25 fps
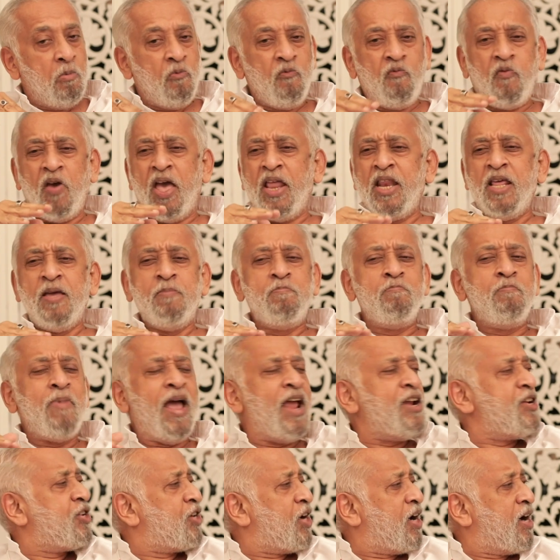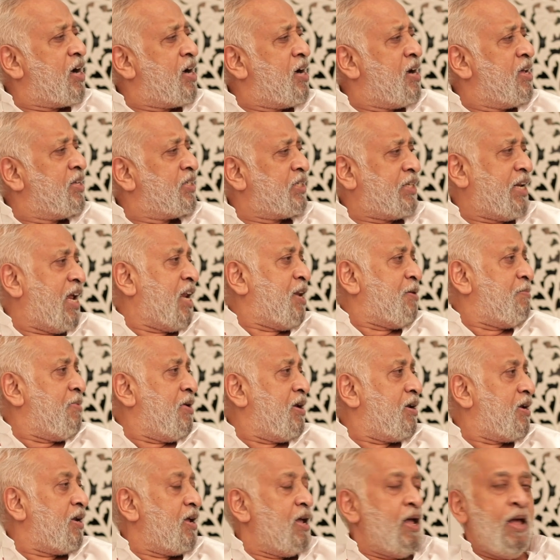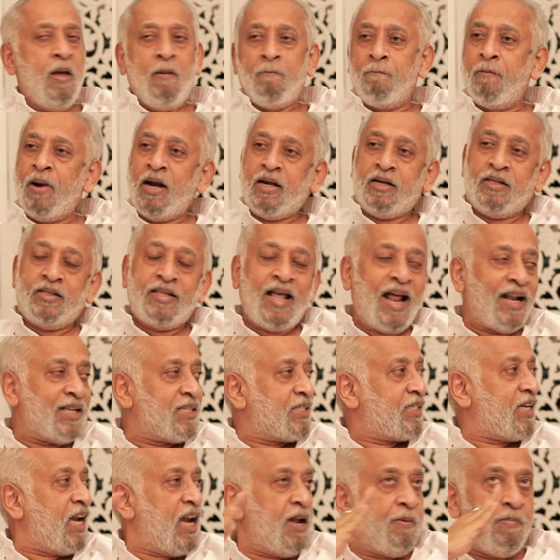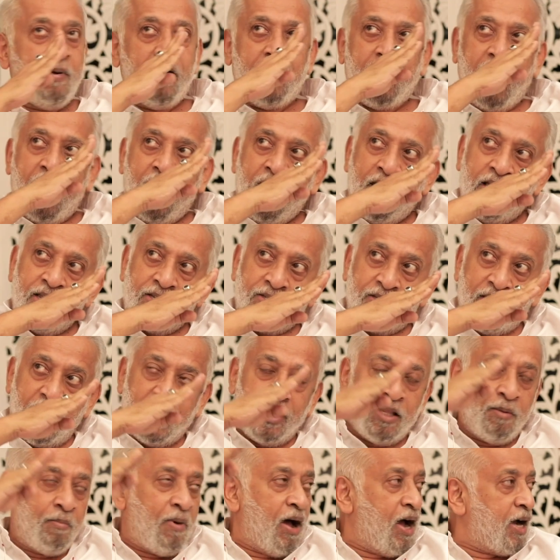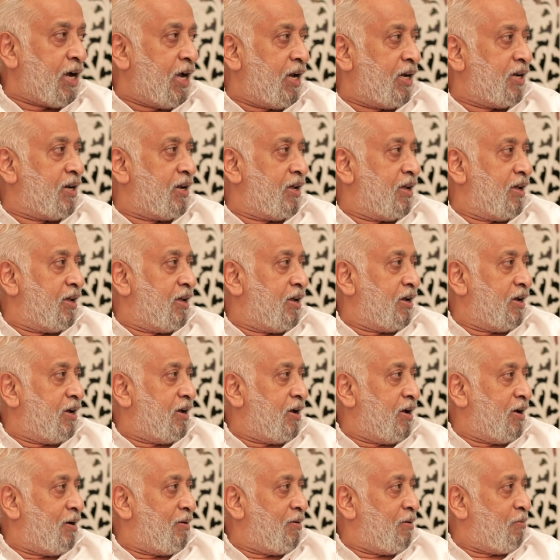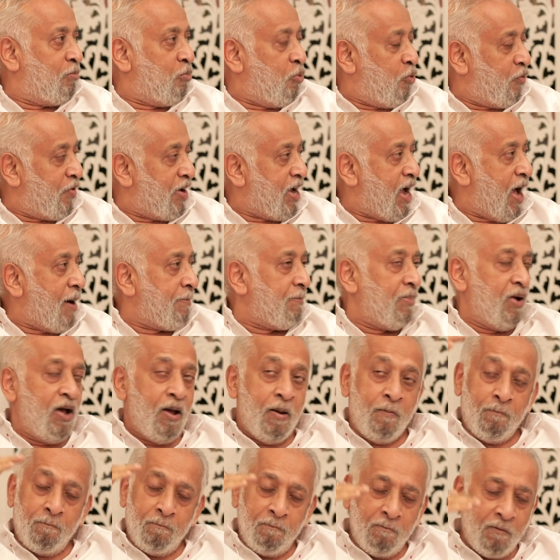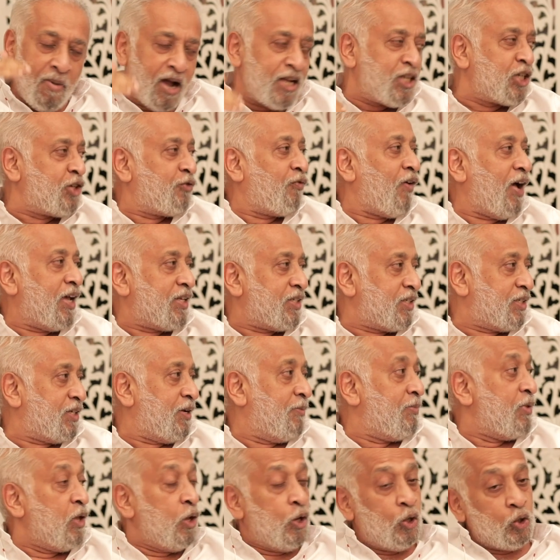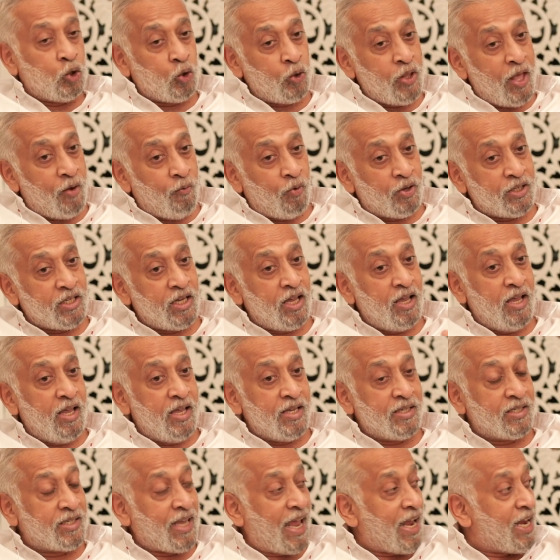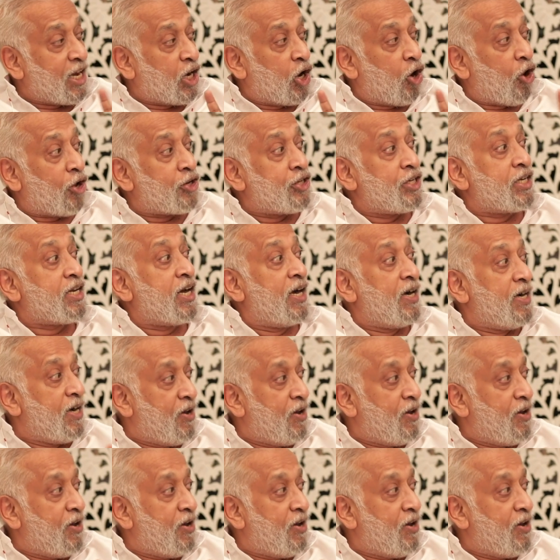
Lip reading: very measured statement, but that statement sent the market moving up much faster. So there was a psychological